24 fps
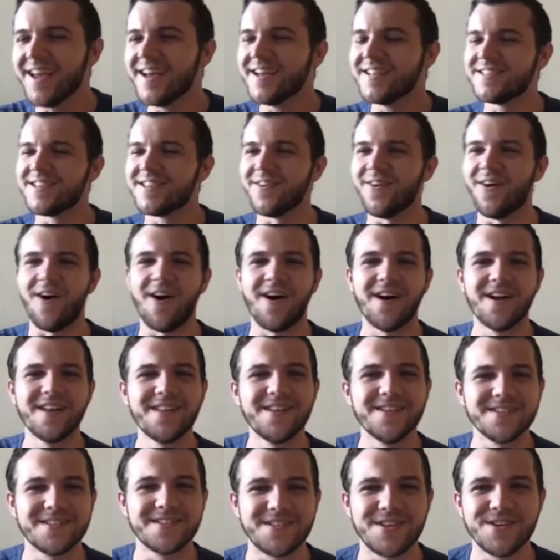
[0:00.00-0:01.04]
So on
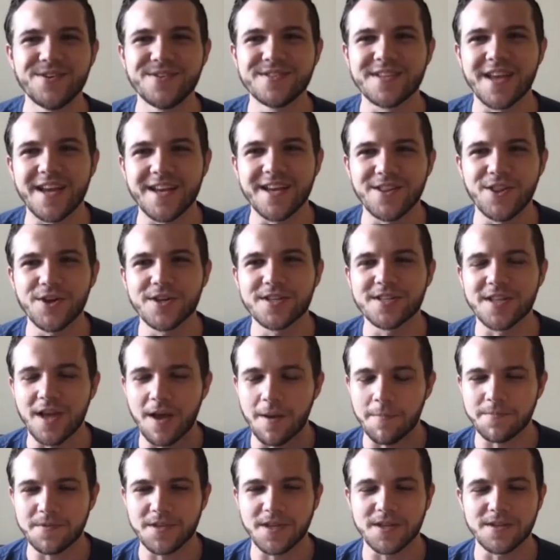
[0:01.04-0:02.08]
those tunes, I had looked
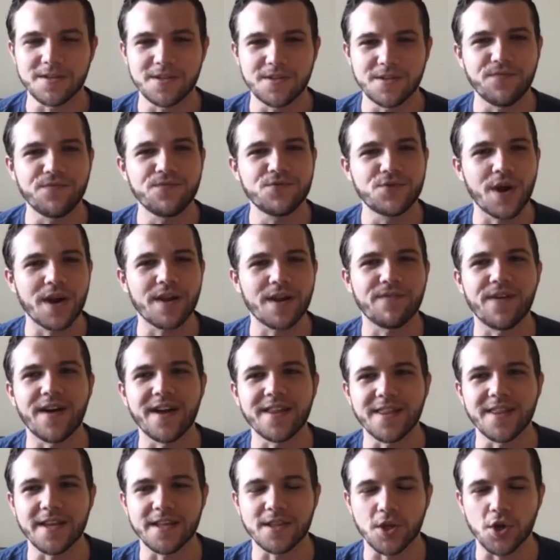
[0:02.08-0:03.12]
up to try to
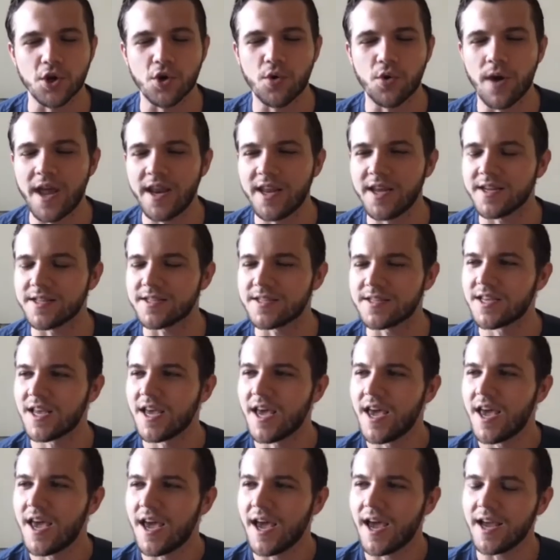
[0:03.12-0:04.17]
find like the credits
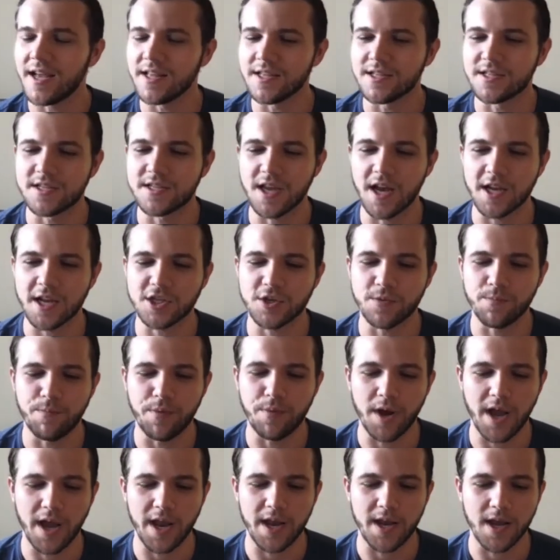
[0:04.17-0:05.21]
and such,
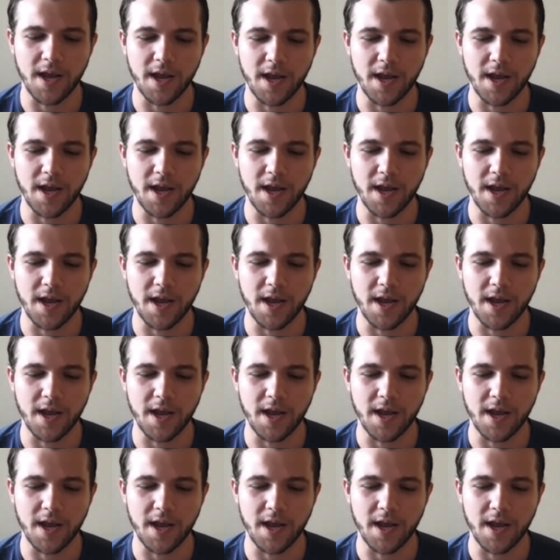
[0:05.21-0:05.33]
but,